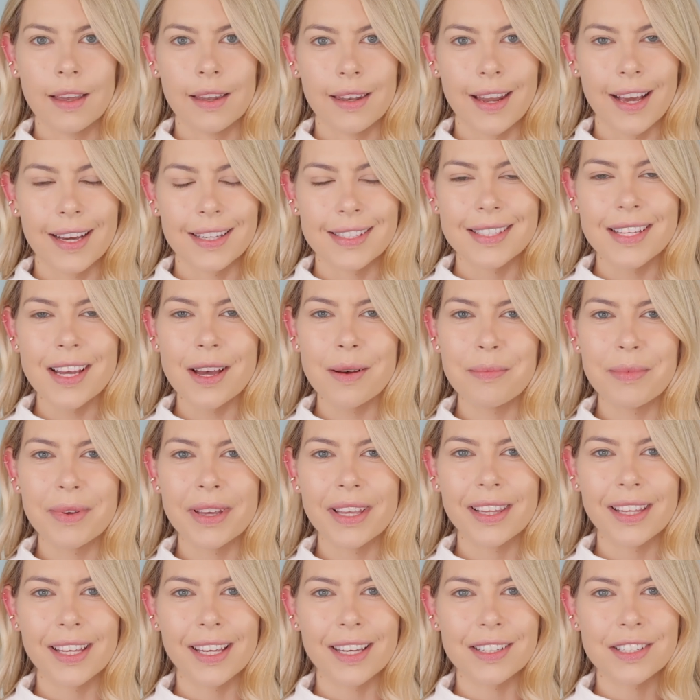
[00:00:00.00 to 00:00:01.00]
Next up,
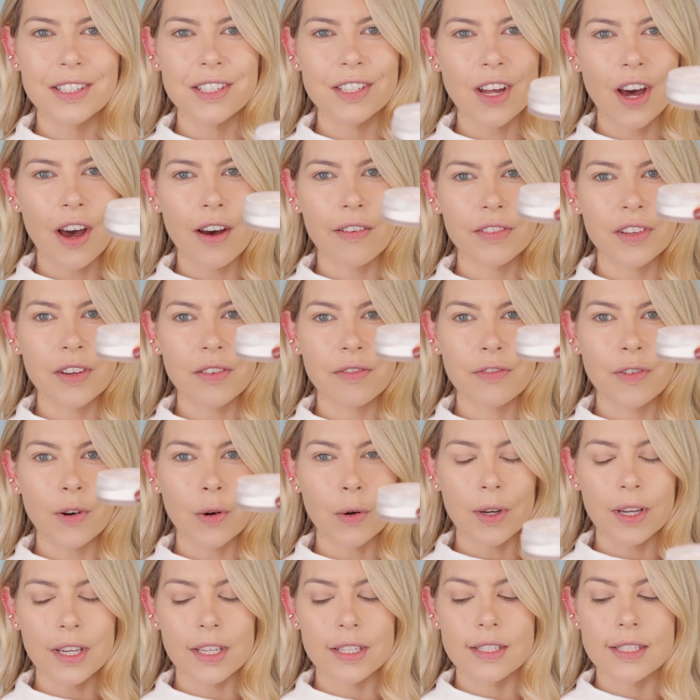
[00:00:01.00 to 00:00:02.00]
Ilia Soft
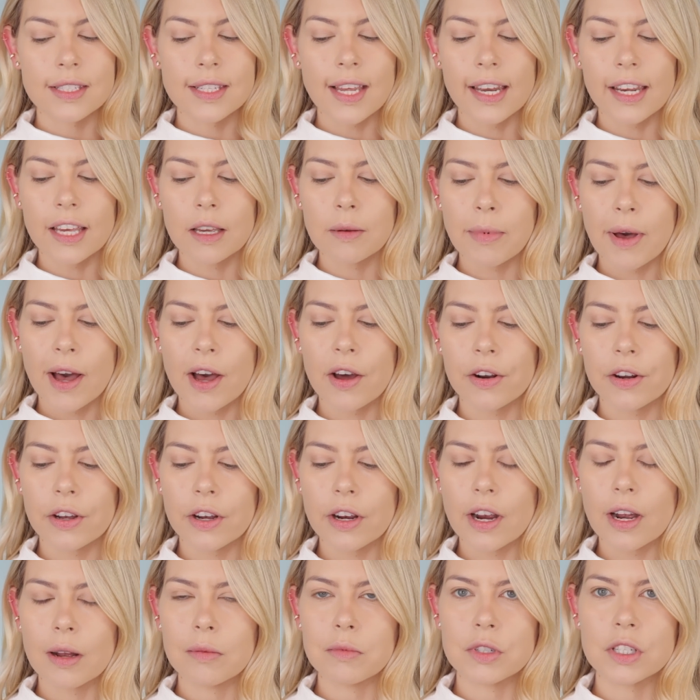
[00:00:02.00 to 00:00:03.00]
Focus Setting
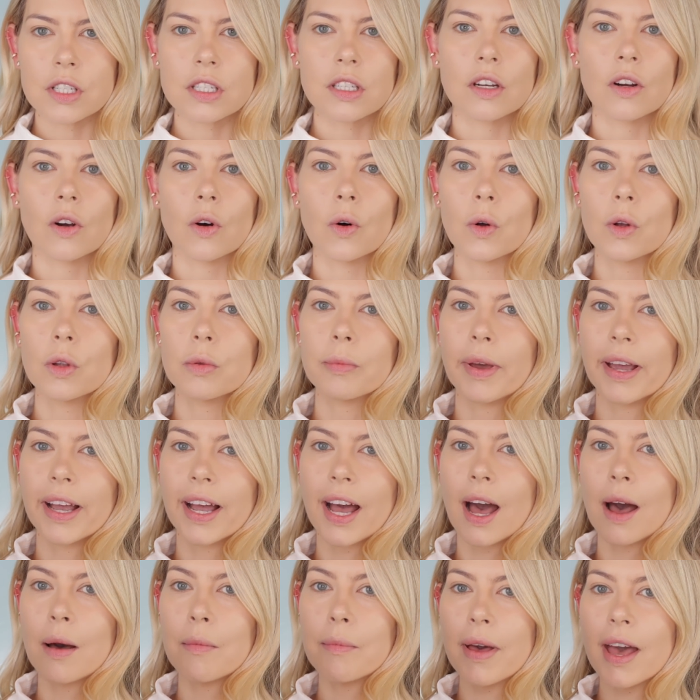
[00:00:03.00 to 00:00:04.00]
Powder. I'm just going to hold my
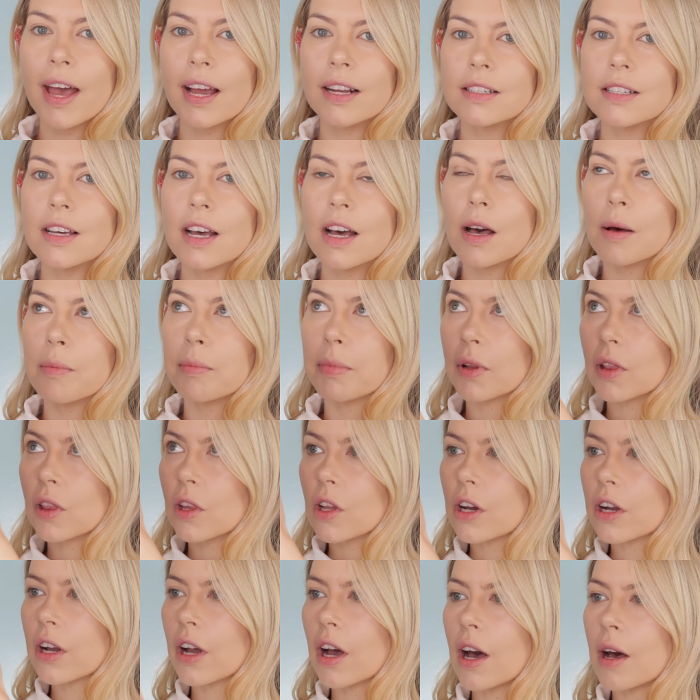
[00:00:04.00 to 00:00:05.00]
compact up,
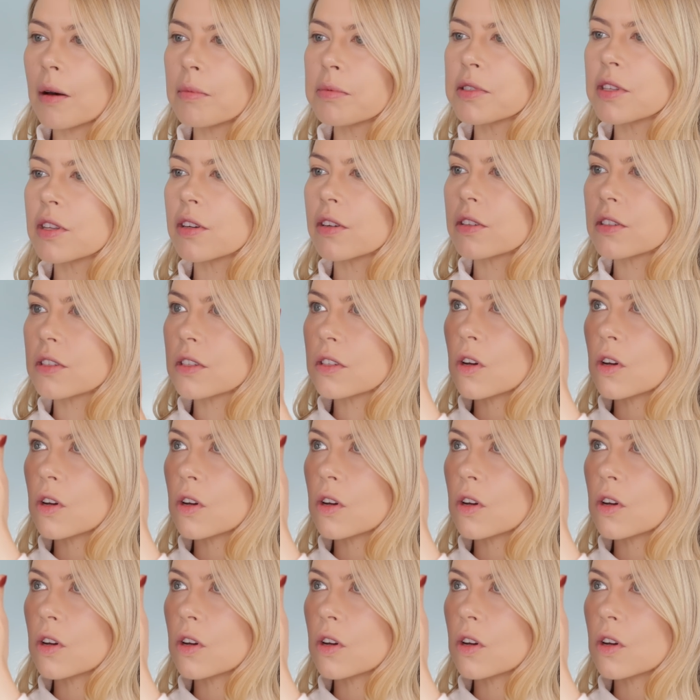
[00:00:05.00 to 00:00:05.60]
look up so there's